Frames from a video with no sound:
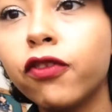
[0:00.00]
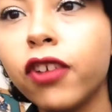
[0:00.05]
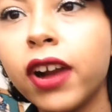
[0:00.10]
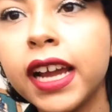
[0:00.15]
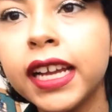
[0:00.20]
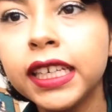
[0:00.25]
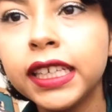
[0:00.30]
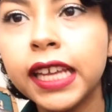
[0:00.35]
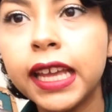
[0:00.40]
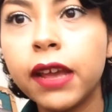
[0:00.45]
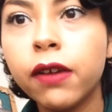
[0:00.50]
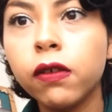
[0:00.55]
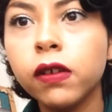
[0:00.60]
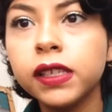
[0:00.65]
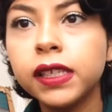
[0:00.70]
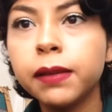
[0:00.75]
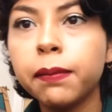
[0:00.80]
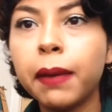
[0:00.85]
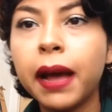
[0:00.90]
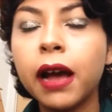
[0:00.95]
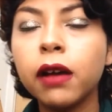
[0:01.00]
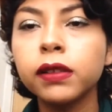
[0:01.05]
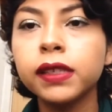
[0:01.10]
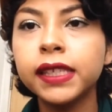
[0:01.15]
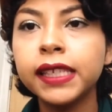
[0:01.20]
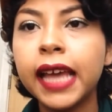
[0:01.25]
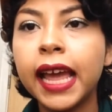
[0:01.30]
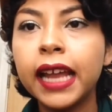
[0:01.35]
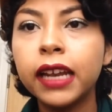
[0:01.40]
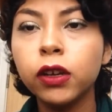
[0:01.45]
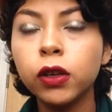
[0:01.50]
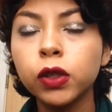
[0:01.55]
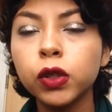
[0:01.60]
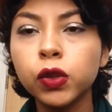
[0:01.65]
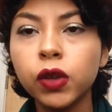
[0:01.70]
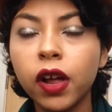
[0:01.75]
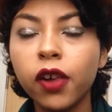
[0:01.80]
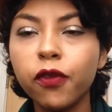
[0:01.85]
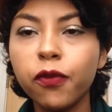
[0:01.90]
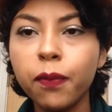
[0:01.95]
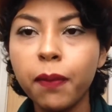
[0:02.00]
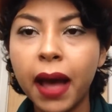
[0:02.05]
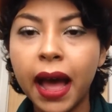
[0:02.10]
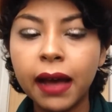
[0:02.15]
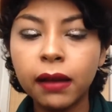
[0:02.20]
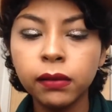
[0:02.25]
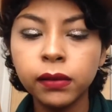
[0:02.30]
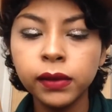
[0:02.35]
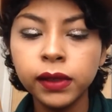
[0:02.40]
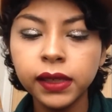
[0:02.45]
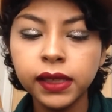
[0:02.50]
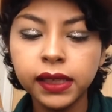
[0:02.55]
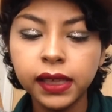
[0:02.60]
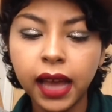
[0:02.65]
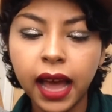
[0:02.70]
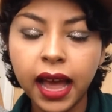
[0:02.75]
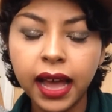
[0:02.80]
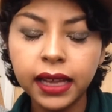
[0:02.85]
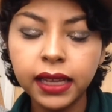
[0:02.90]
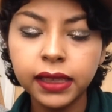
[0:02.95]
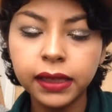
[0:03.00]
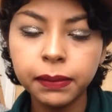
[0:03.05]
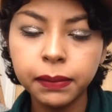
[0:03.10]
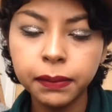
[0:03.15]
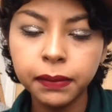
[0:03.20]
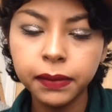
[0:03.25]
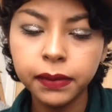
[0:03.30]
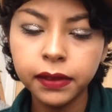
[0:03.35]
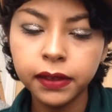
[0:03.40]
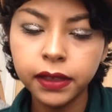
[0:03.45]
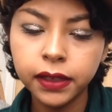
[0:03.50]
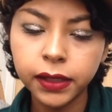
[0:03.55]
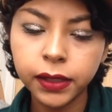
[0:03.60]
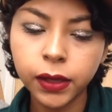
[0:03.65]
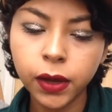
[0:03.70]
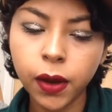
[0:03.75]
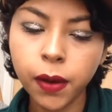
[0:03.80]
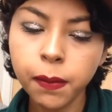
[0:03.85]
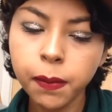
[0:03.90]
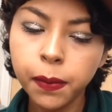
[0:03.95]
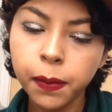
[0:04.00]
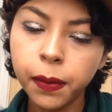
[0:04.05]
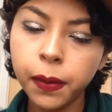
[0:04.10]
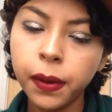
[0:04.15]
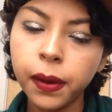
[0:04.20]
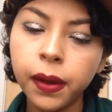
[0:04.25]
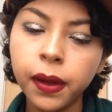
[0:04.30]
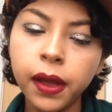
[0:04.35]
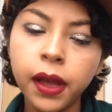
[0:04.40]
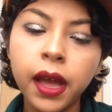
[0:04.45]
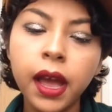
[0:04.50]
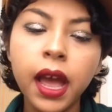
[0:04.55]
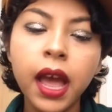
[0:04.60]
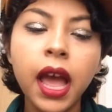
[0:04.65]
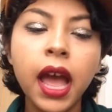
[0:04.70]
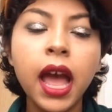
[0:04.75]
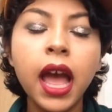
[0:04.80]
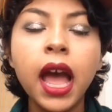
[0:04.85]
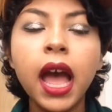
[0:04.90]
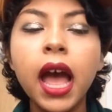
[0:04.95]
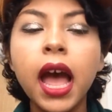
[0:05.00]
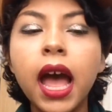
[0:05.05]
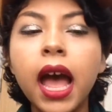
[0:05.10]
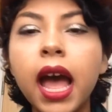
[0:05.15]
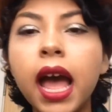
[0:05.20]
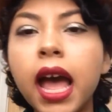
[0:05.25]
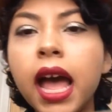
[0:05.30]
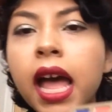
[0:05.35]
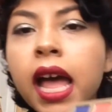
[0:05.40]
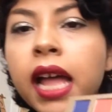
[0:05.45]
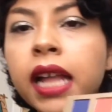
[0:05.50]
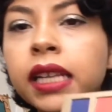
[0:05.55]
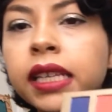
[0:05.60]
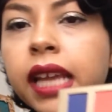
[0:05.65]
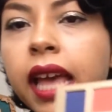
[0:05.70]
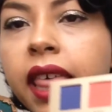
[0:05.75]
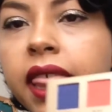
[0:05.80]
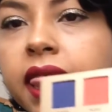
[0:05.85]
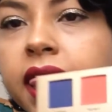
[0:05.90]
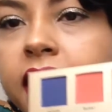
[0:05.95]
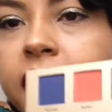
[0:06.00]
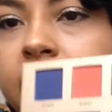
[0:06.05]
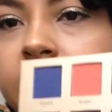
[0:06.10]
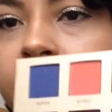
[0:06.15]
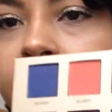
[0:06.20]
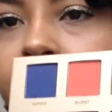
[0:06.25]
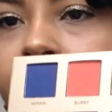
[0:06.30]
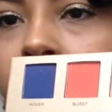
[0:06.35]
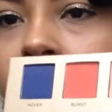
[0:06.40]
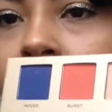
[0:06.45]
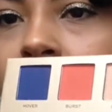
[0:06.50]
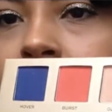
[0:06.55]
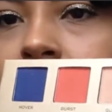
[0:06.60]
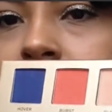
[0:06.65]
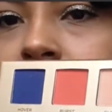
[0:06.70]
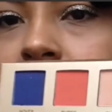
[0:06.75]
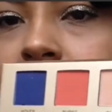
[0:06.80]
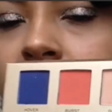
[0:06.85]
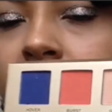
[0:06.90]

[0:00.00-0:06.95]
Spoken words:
right, it was about 10 or 12 pounds at the top. And these are the